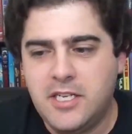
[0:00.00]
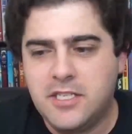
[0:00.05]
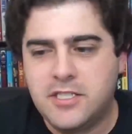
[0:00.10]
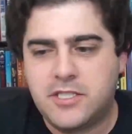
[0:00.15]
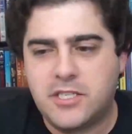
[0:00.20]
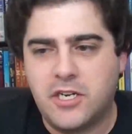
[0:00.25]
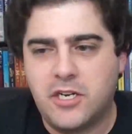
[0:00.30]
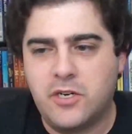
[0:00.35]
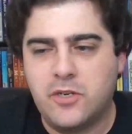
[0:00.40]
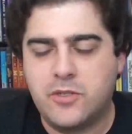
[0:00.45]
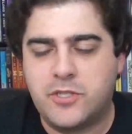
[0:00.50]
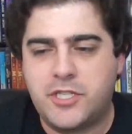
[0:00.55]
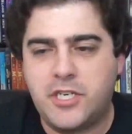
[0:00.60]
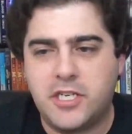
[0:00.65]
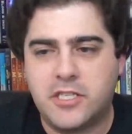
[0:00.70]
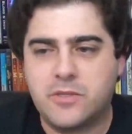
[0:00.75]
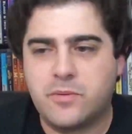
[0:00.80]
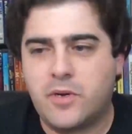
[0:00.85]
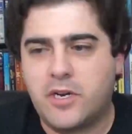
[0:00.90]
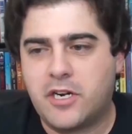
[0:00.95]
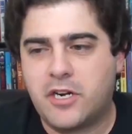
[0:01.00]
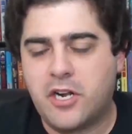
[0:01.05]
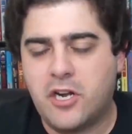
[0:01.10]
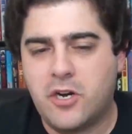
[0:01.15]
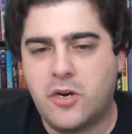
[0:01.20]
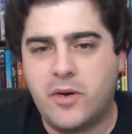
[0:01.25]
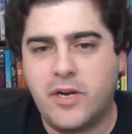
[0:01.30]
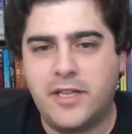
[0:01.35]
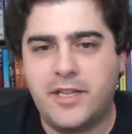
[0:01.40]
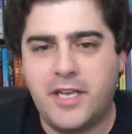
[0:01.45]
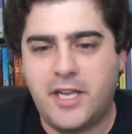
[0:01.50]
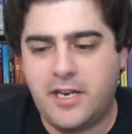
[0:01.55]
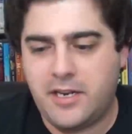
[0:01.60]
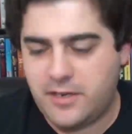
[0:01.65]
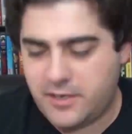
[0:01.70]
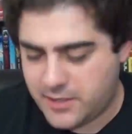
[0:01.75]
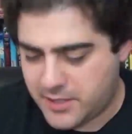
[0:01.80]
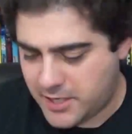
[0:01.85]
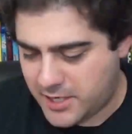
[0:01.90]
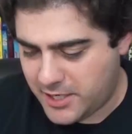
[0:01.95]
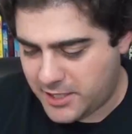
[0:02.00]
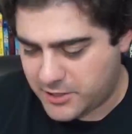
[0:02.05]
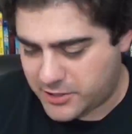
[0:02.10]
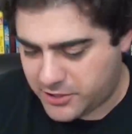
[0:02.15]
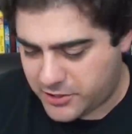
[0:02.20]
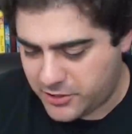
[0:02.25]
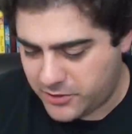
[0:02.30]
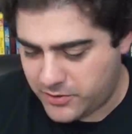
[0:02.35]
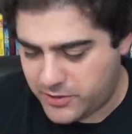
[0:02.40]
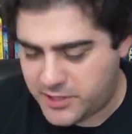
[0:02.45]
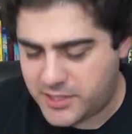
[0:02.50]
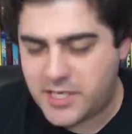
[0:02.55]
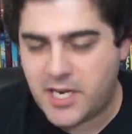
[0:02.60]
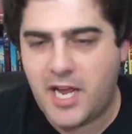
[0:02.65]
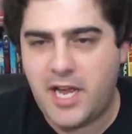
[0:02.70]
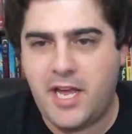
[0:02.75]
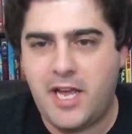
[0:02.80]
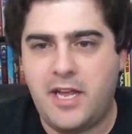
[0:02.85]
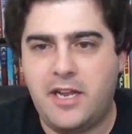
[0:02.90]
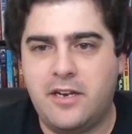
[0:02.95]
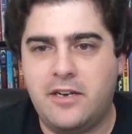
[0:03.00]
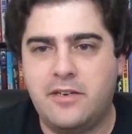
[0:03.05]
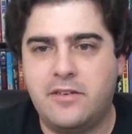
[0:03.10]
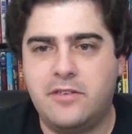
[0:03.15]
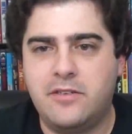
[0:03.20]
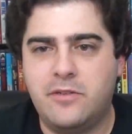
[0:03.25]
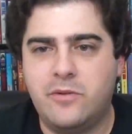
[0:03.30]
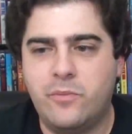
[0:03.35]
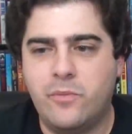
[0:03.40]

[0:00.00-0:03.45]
So she doesn't want to go, and then Seuss and